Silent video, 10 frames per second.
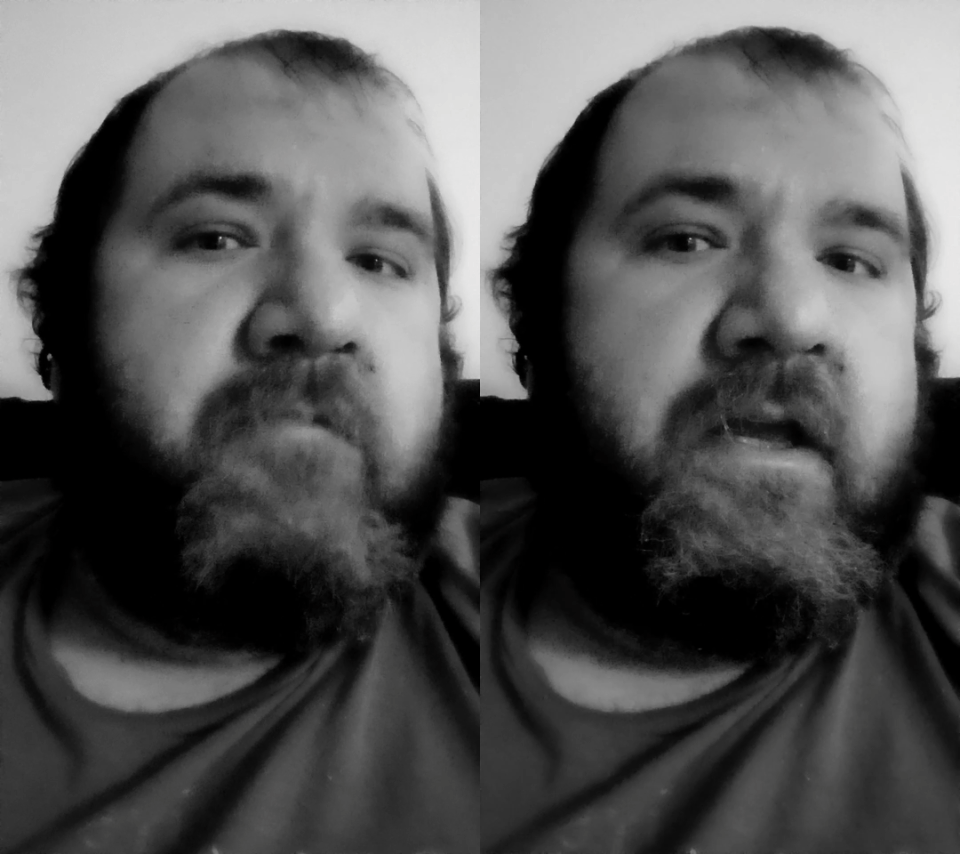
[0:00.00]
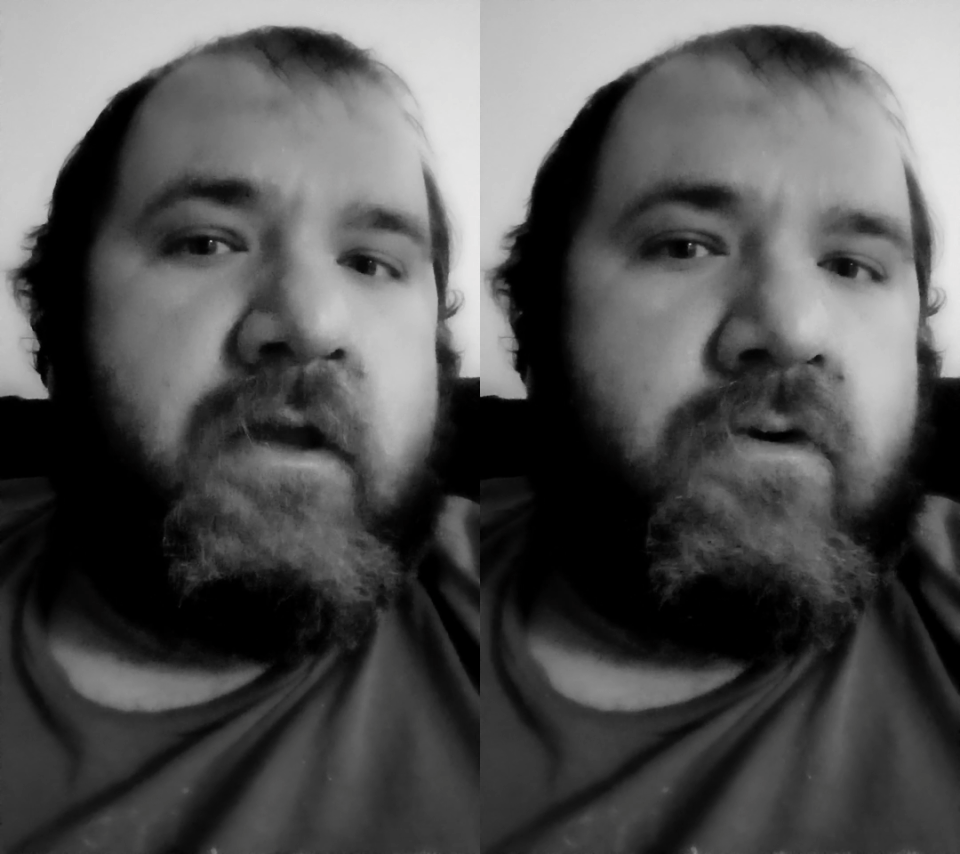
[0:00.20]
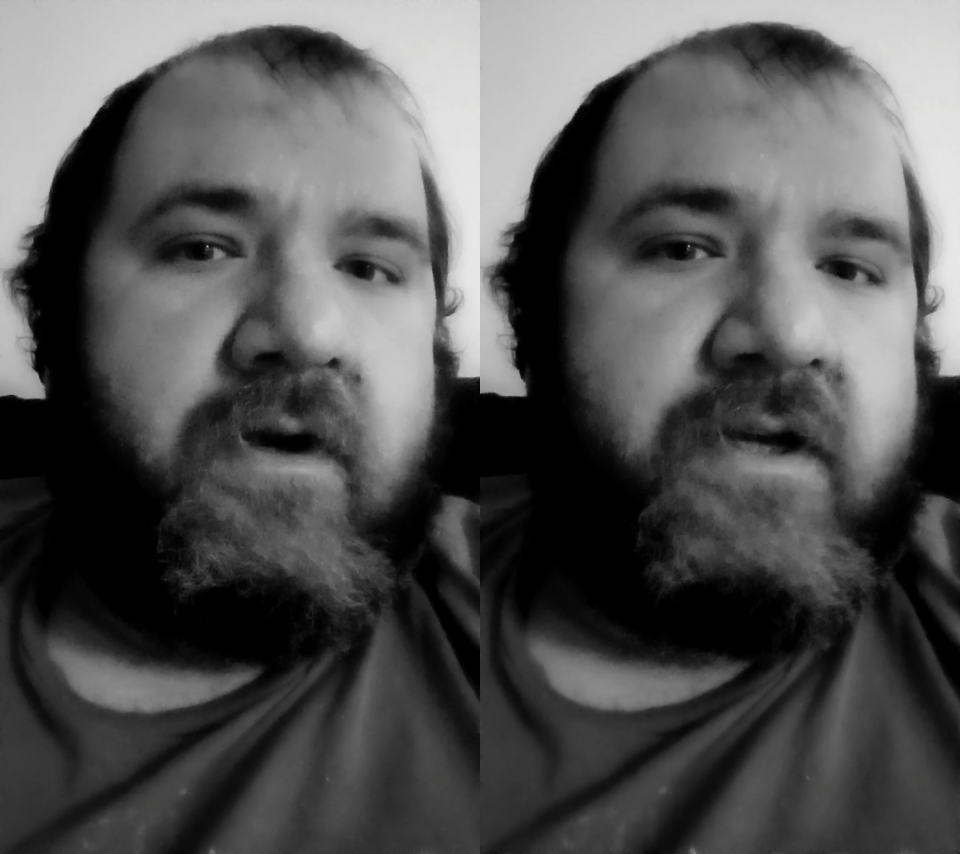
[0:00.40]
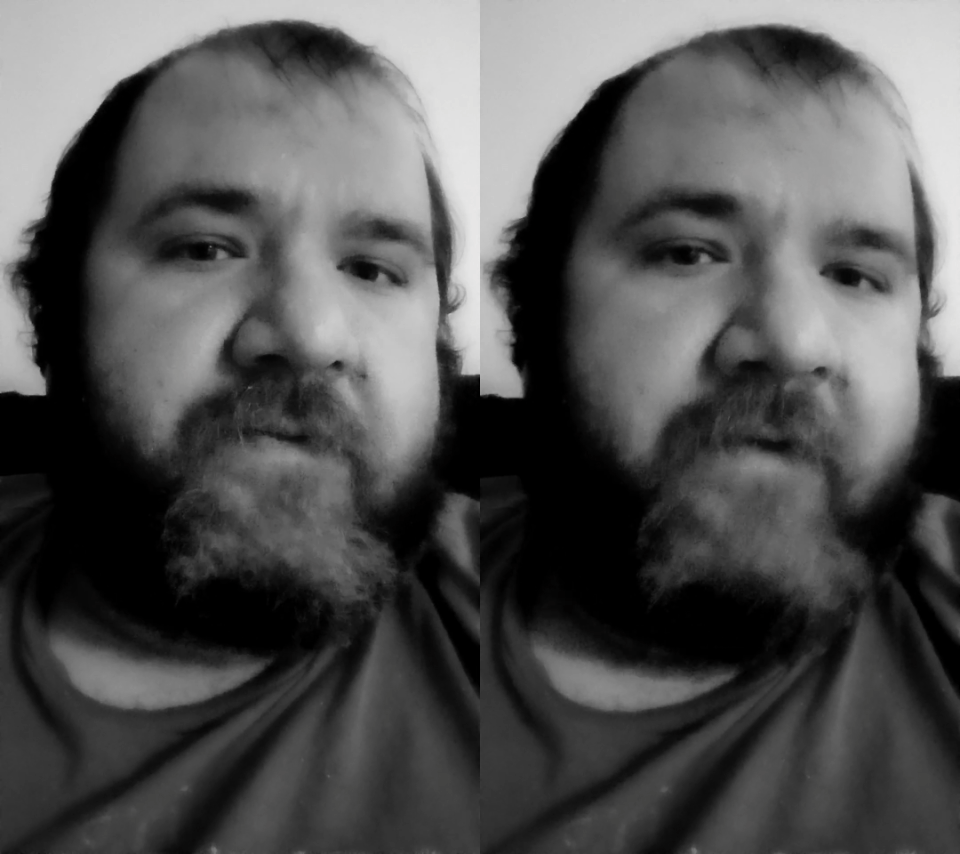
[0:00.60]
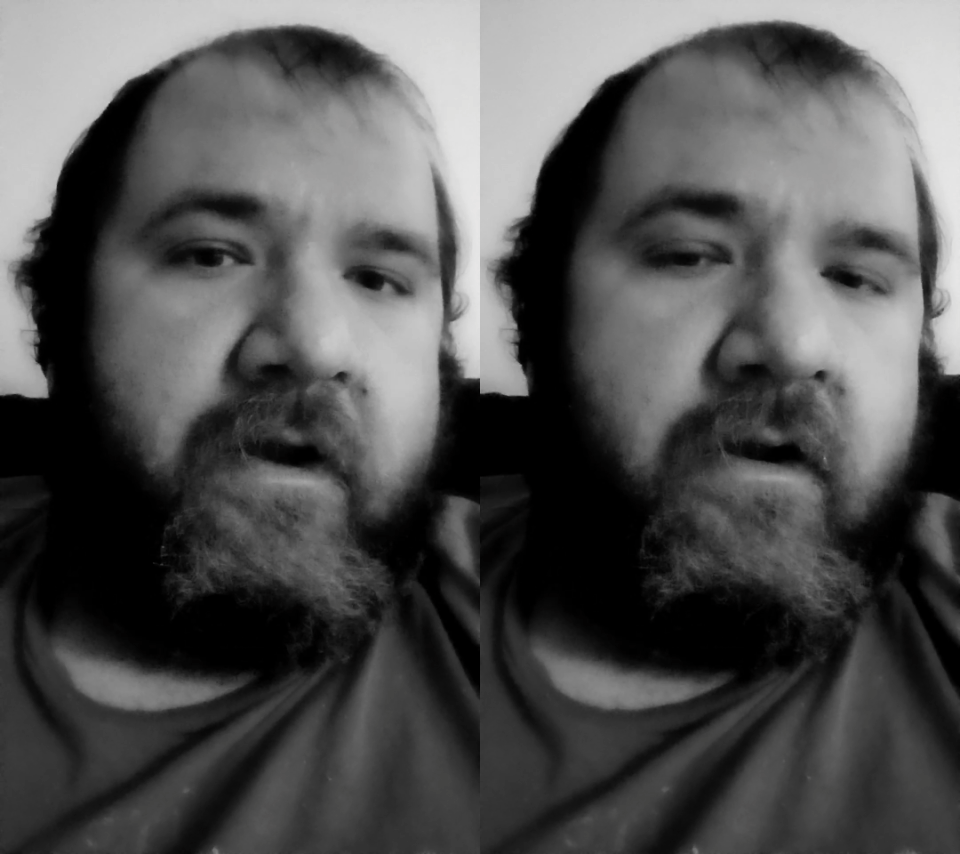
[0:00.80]
in the
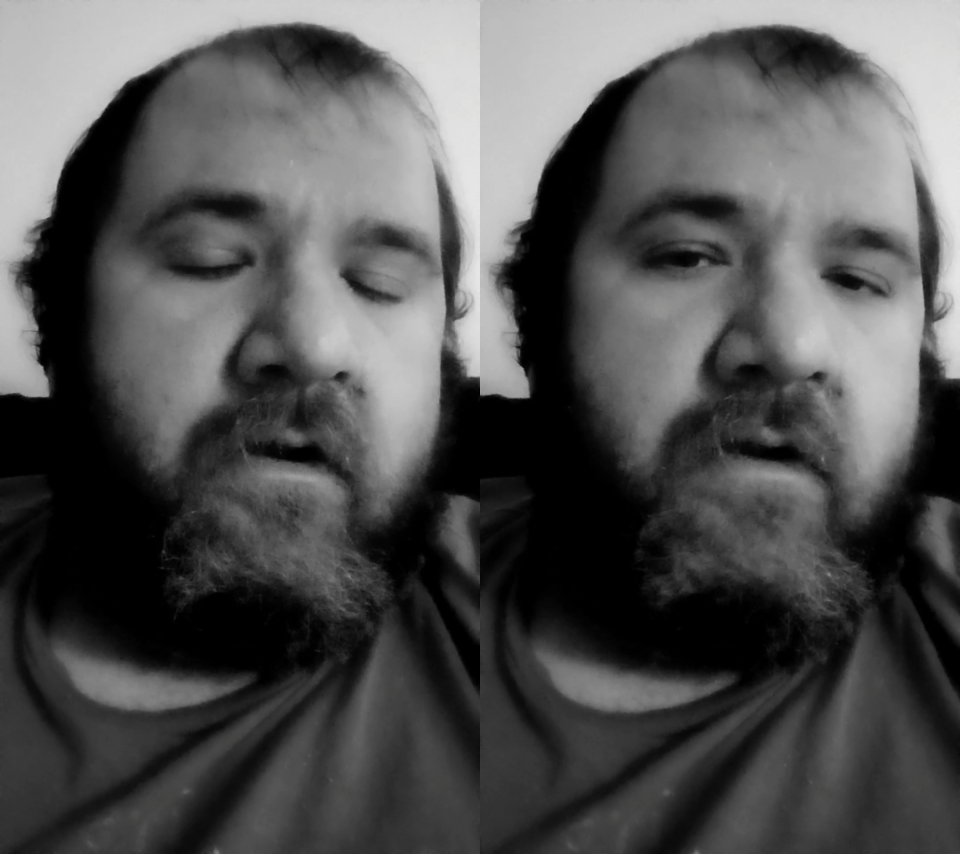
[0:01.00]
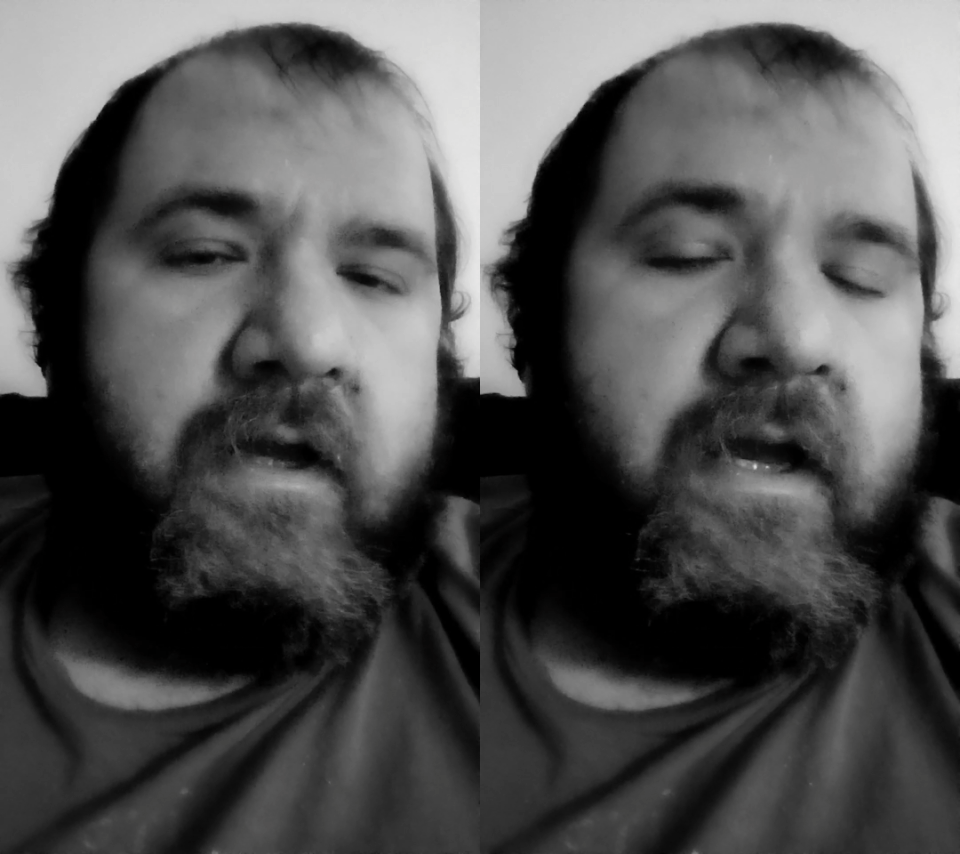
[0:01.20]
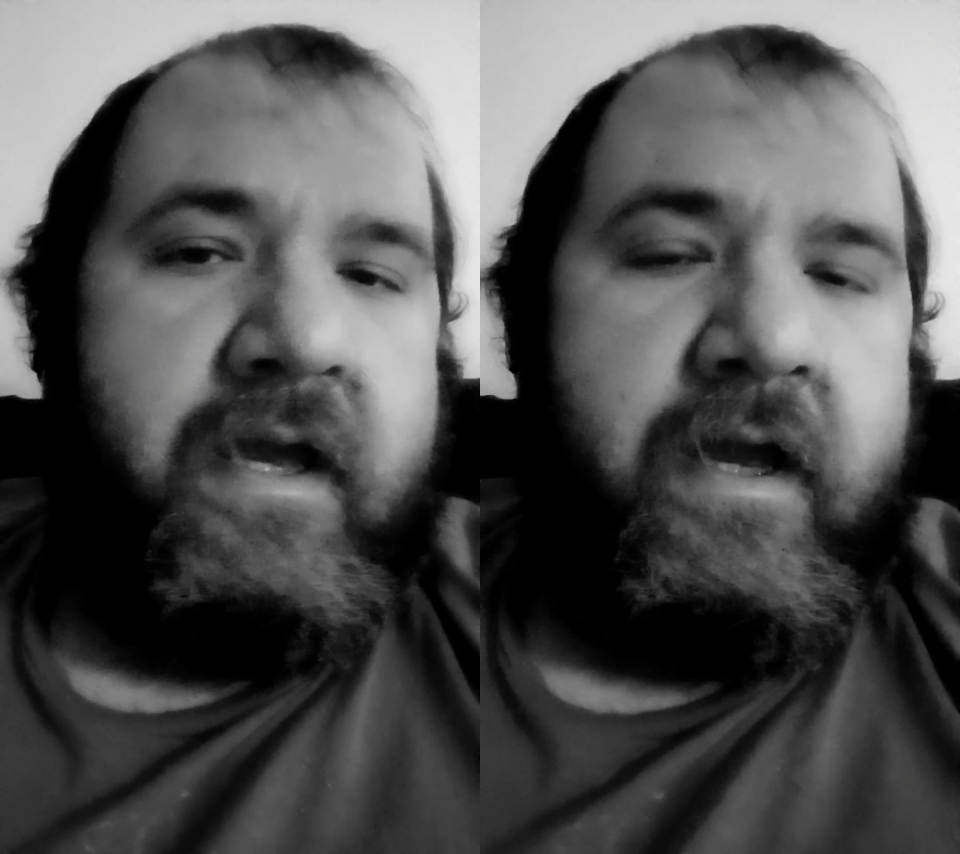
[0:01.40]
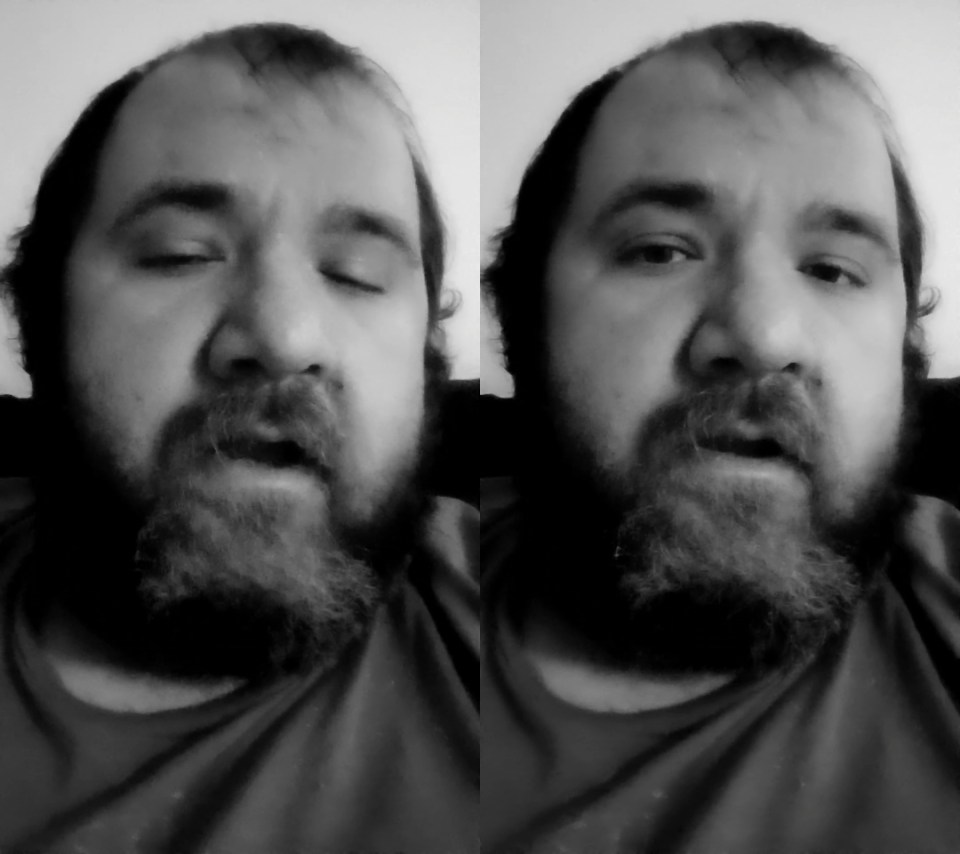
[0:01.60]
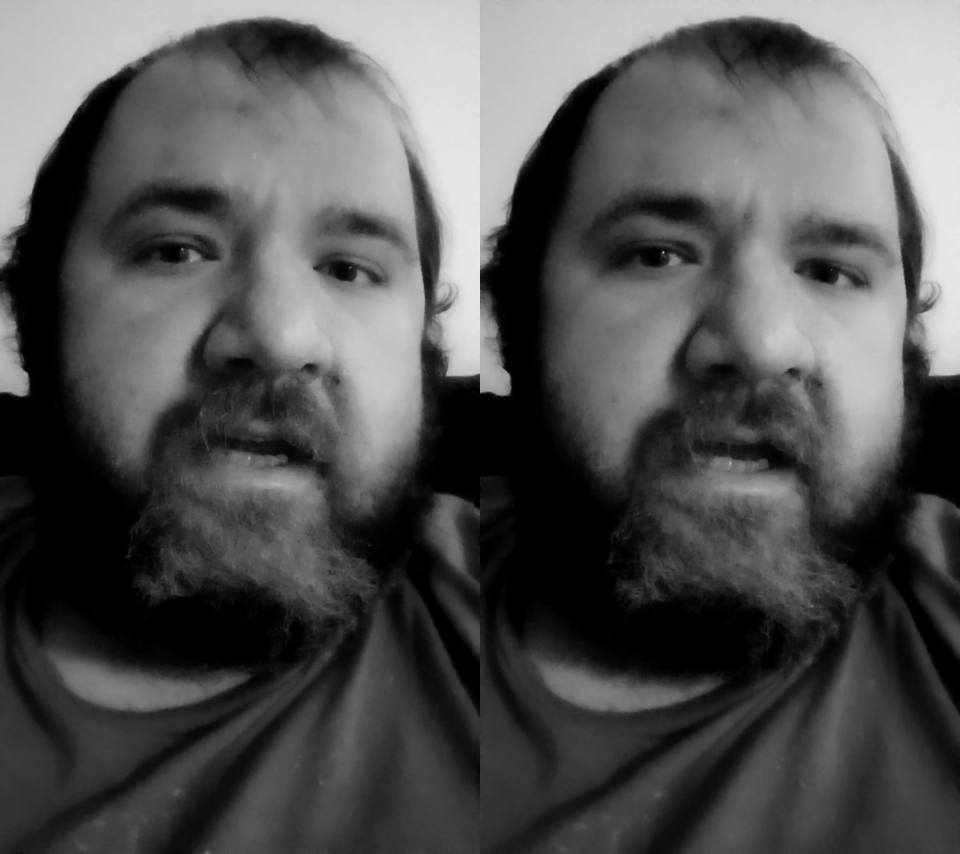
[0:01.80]
crossfire
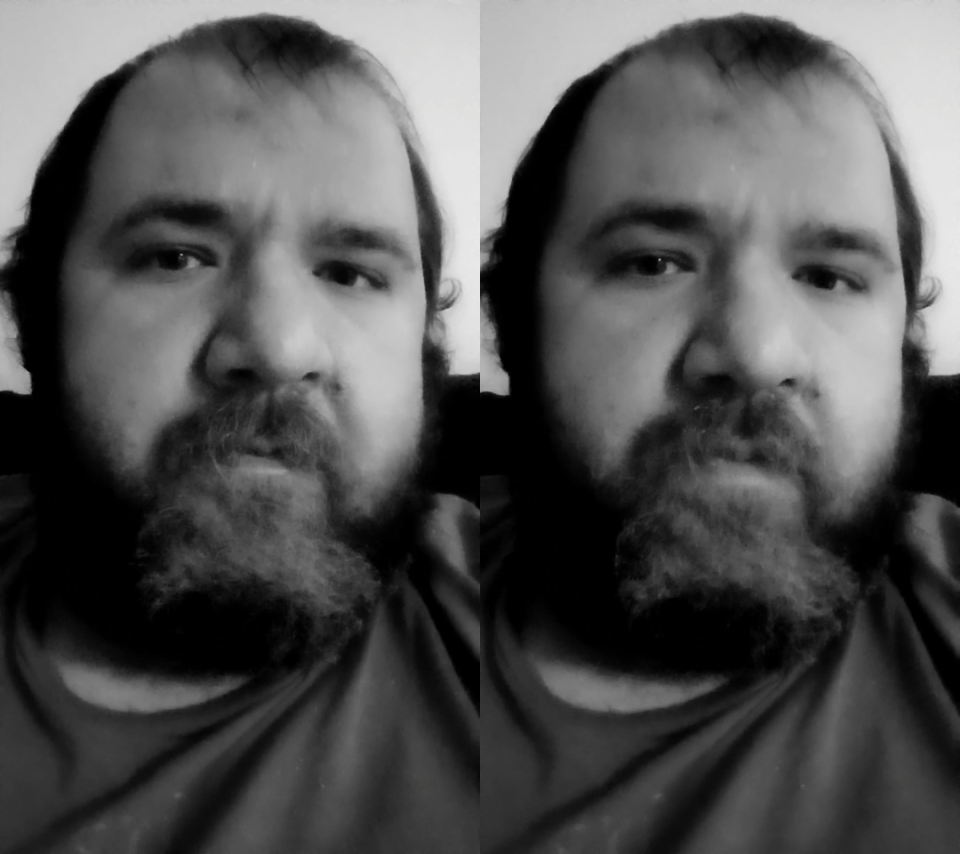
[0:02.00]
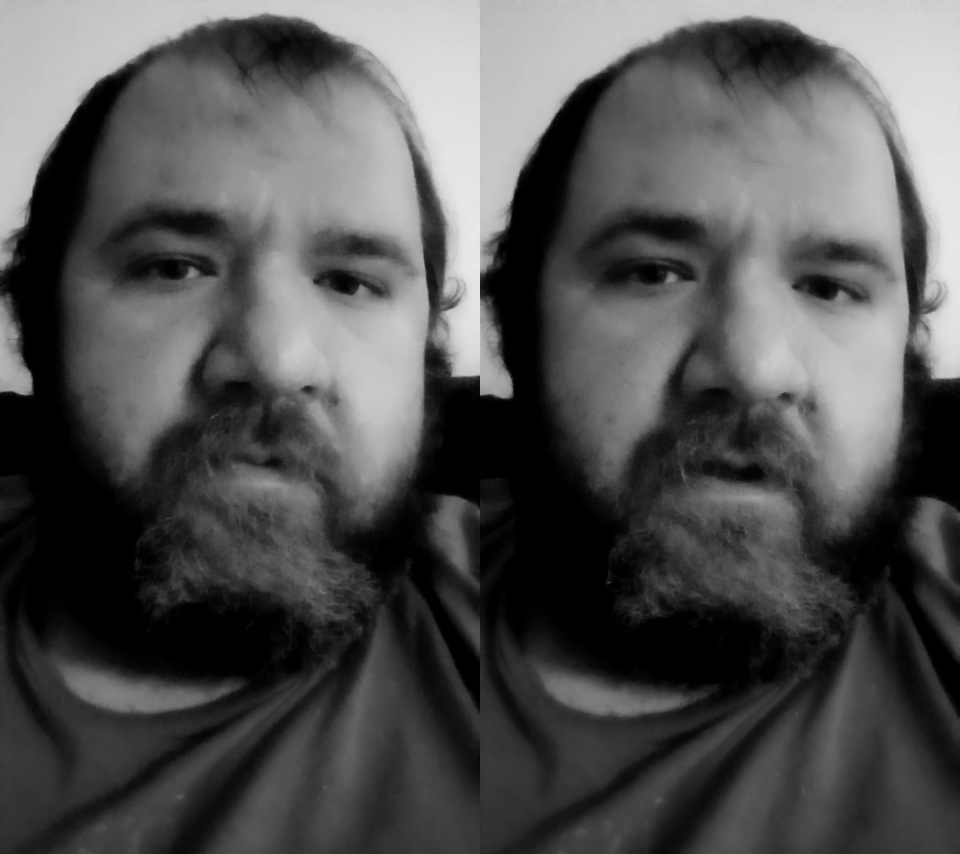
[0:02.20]
and keep